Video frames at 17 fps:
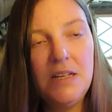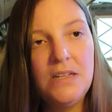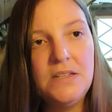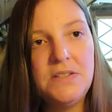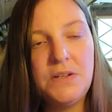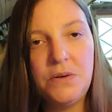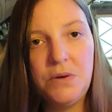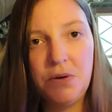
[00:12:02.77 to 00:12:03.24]

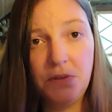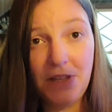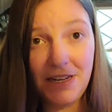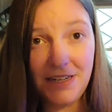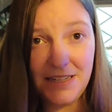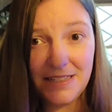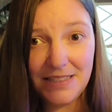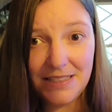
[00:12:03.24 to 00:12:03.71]
So
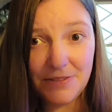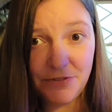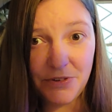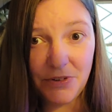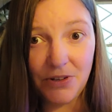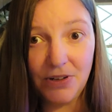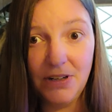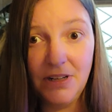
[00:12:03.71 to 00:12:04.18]
that is
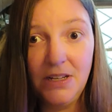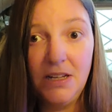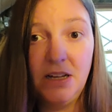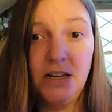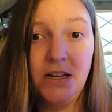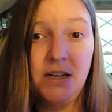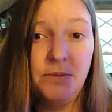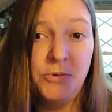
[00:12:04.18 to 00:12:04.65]
for
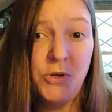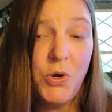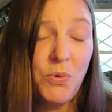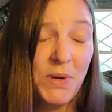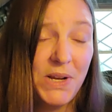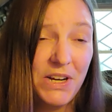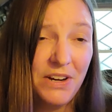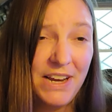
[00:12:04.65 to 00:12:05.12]

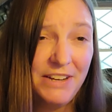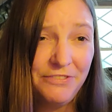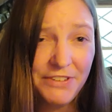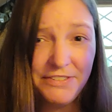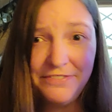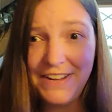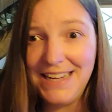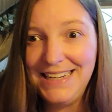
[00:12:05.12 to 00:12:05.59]
career. And
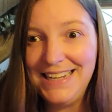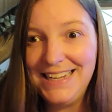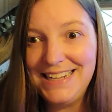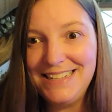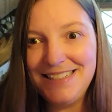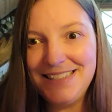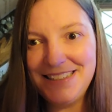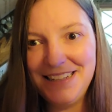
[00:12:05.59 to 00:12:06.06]
for
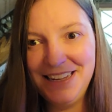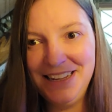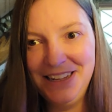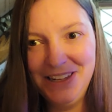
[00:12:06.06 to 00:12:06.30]
finance,